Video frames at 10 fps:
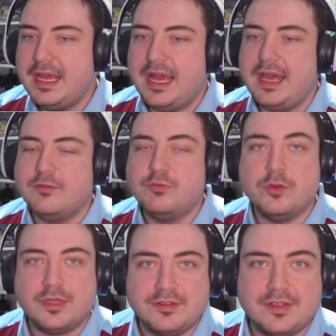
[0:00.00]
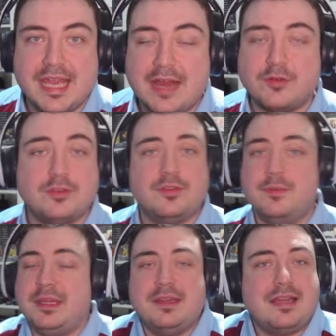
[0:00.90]
uh, Roland Garros. I
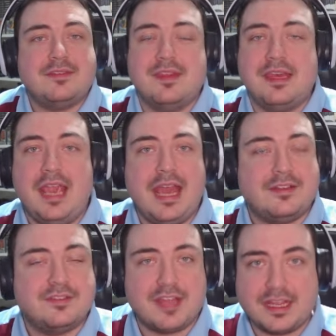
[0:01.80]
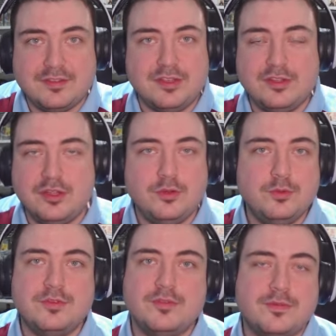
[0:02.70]
mean, that's the exciting
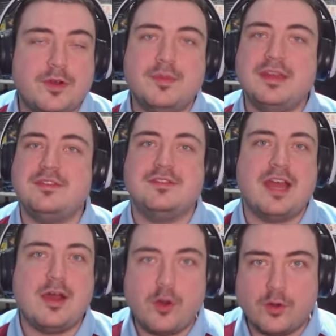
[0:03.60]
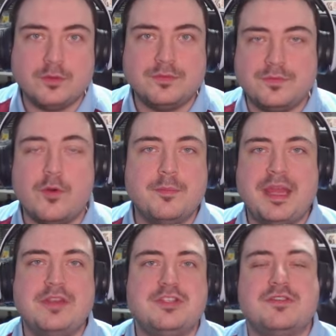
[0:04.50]
news from this, is that all four
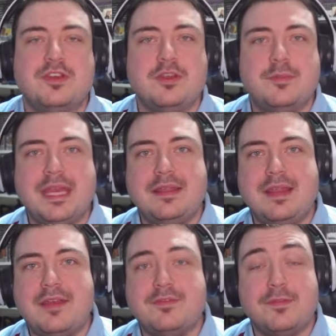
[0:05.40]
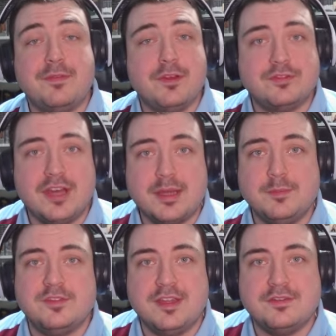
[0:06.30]
majors are going to be in there for the first
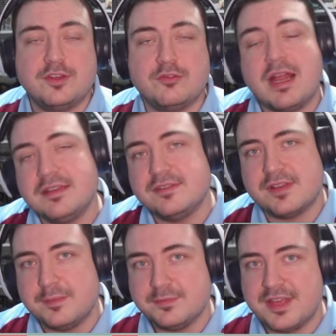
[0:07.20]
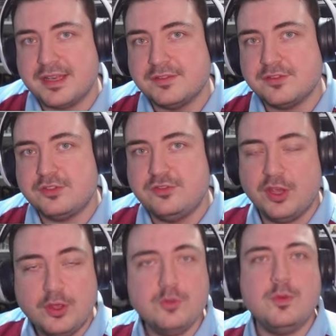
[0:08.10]
time since Grand Slam Tennis
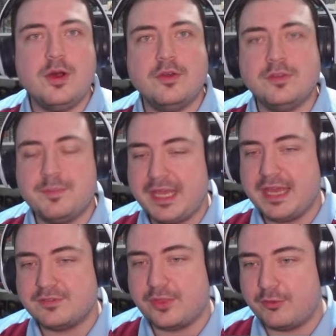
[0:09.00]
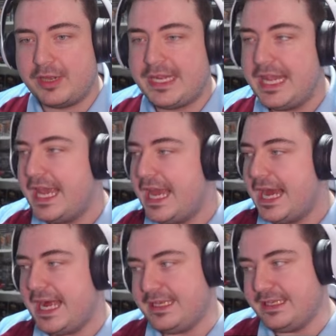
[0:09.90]
two on the P S three,
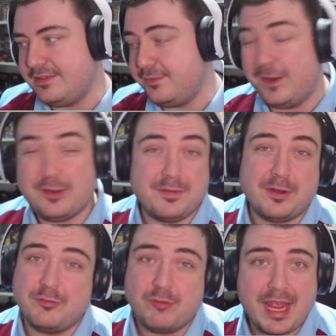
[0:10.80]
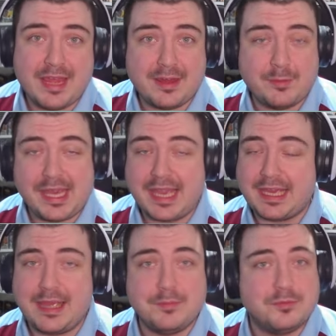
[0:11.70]
and it's very, very rare that we get
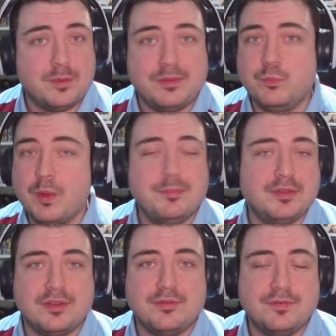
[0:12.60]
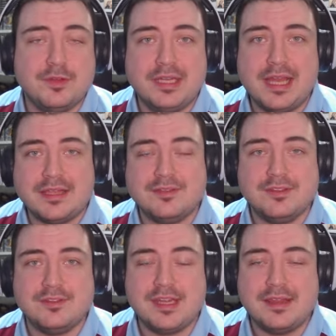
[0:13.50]
games with Wimbledon fully
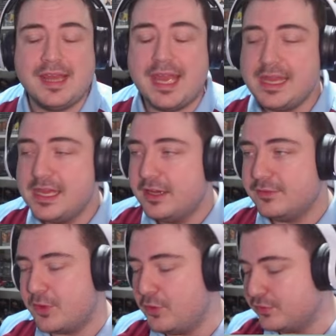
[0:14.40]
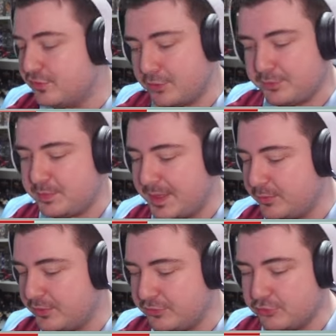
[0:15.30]
licensed in there. Of course, Top Spin
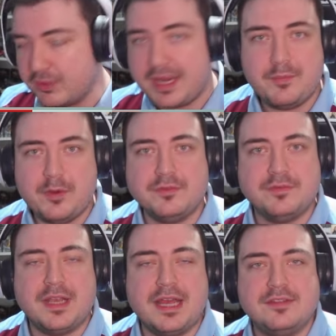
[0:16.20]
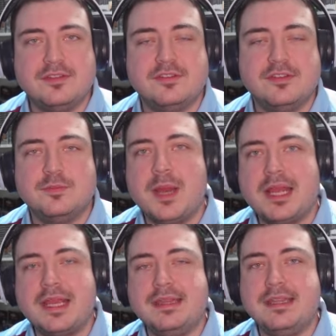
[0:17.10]
was a great one for licenses
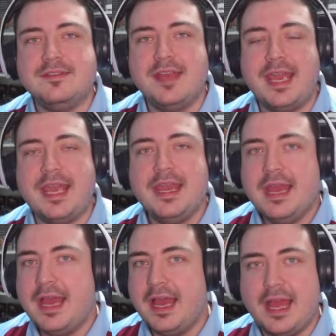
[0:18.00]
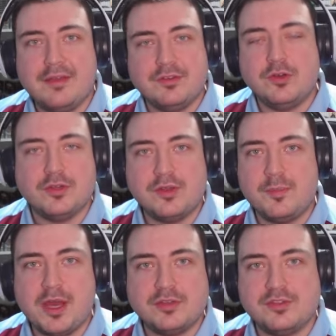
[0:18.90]
back in the day, uh, having all of the
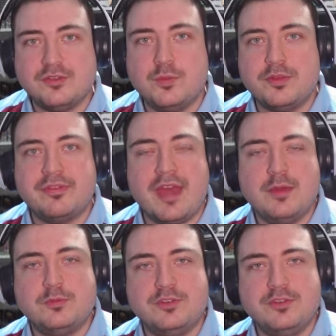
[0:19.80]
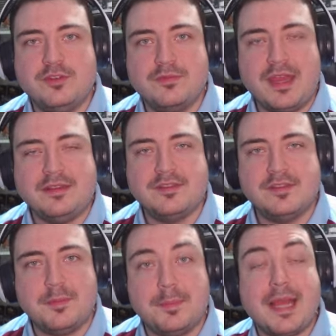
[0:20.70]
Masters one thousand
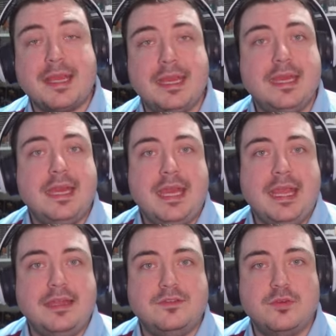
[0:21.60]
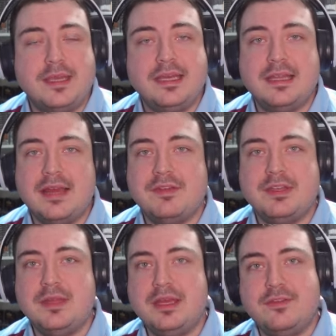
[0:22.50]
events uh, back in twenty
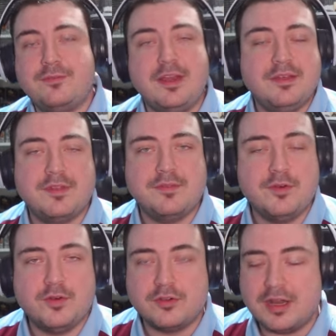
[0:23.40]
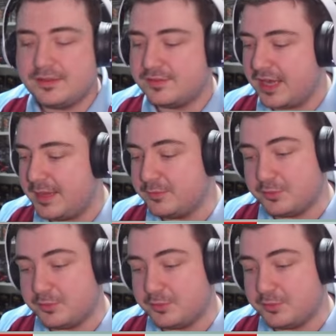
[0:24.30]
eleven and three of the four Grand Slams,